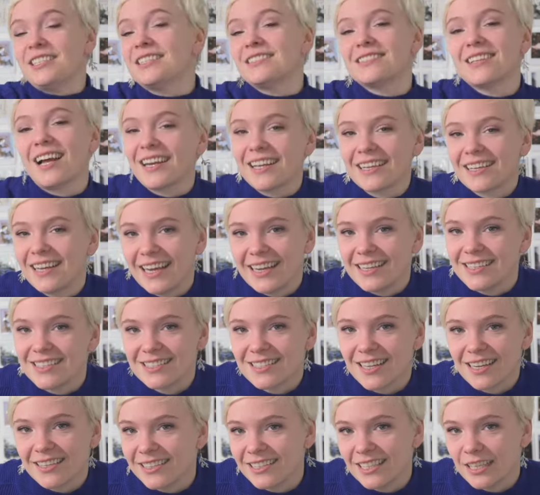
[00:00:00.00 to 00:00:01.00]
is not a case
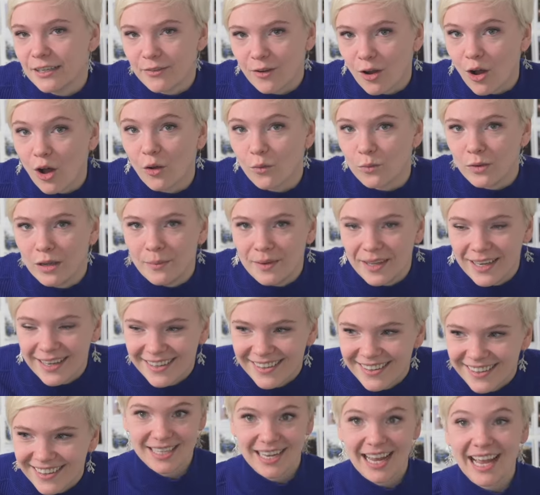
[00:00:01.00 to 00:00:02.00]
study of all women.
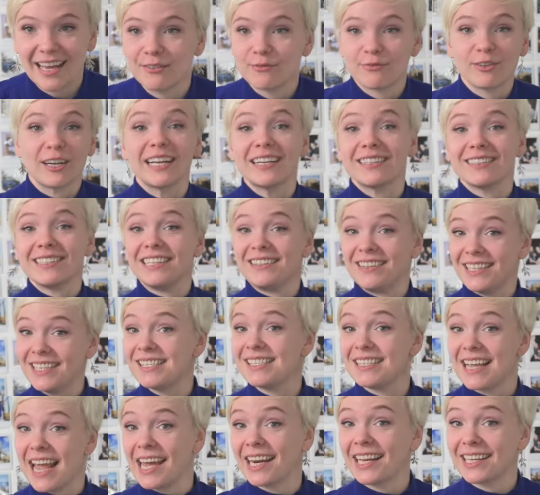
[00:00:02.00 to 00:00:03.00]
And frankly,
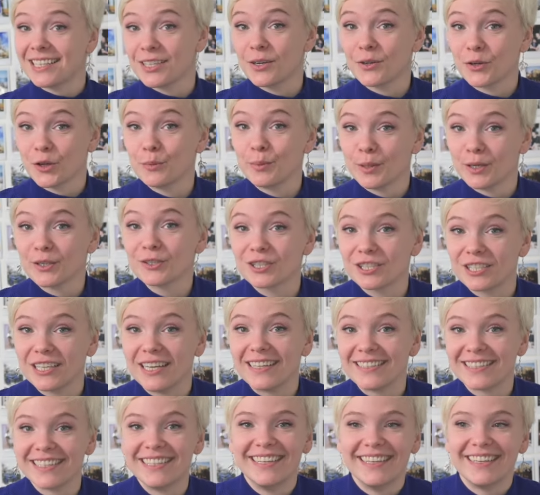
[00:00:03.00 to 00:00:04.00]
this anecdotal
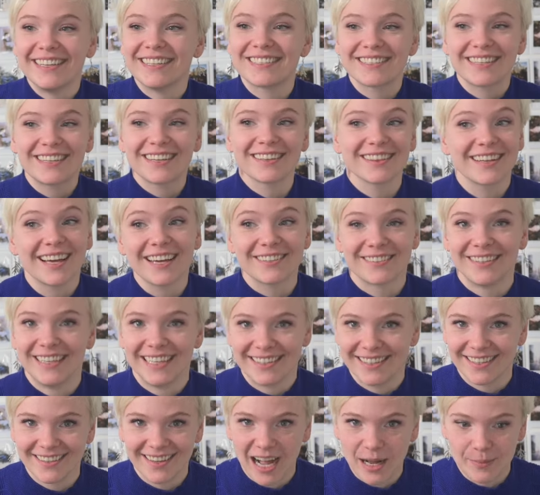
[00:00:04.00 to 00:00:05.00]
bullshit is
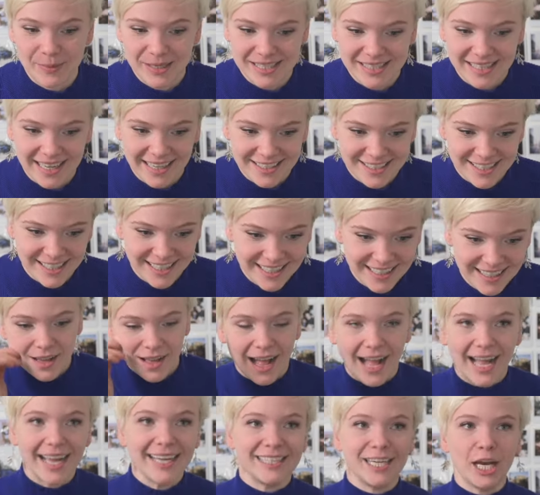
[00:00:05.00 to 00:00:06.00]
cluttering the comment section.
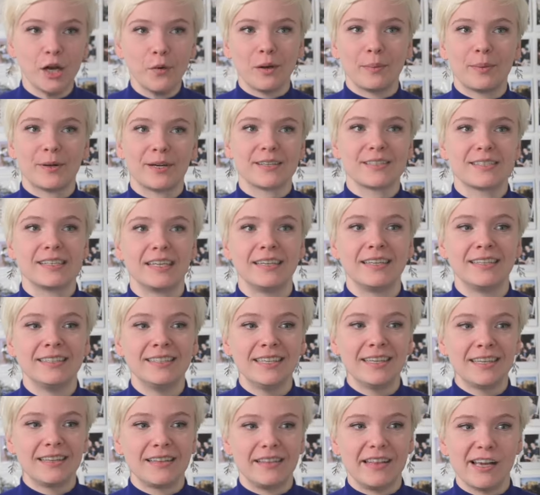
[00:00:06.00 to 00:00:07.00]
I know a person,
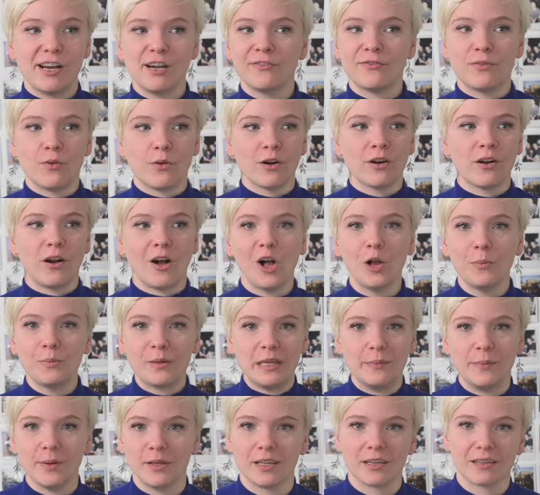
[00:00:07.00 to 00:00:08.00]
therefore all
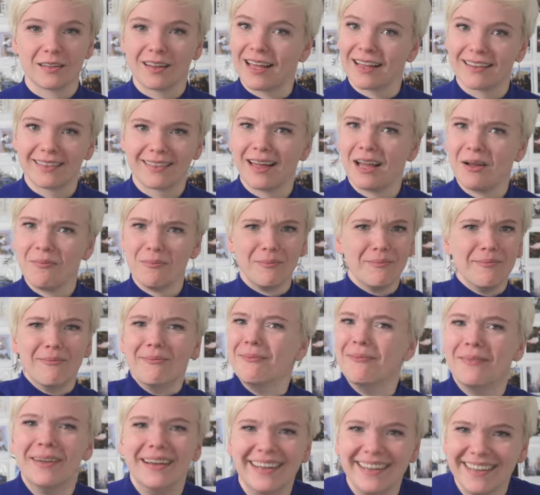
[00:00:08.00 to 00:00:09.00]
people are like them.
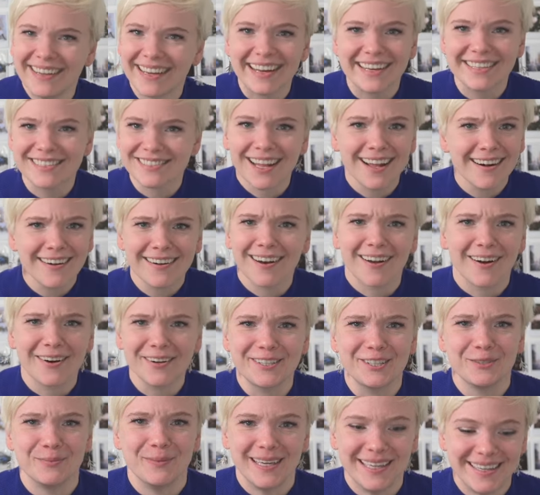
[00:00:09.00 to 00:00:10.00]
It's not an
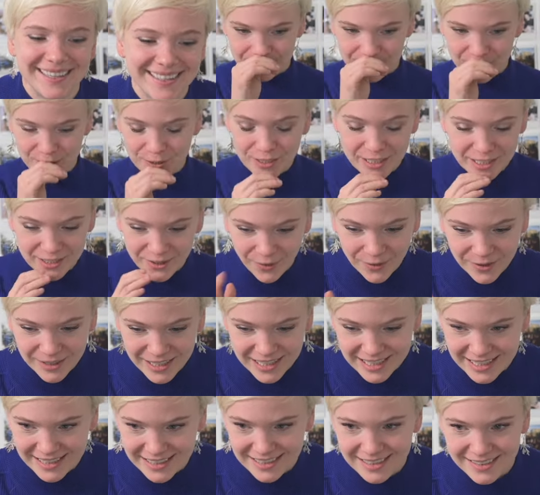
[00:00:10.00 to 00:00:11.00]
argument. You're
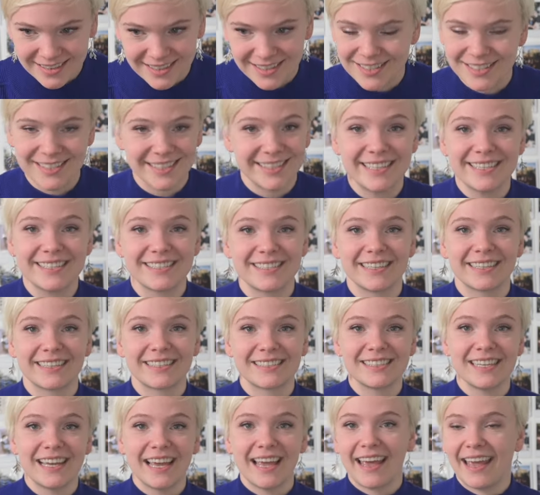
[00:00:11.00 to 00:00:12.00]
ignoring the
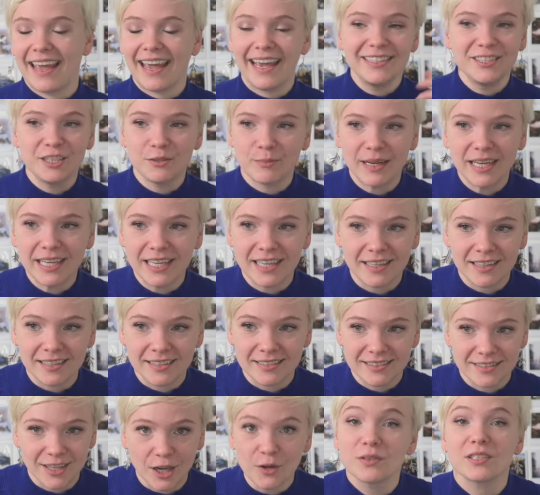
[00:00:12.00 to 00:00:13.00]
statistics and you're
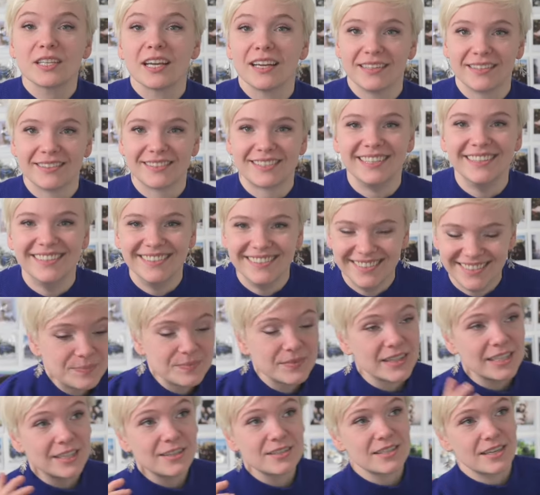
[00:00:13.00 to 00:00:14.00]
making no sense.
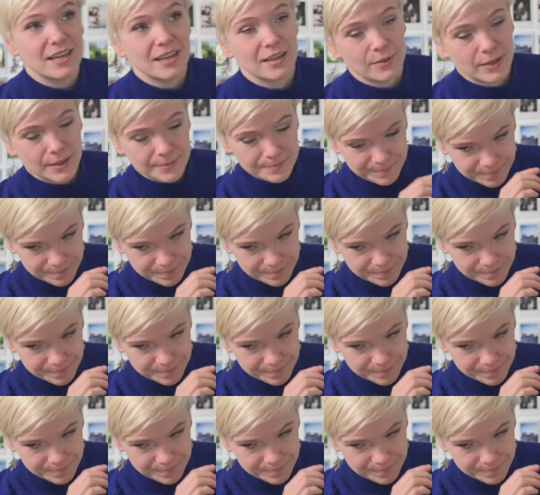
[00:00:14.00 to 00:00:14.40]
Here's another one.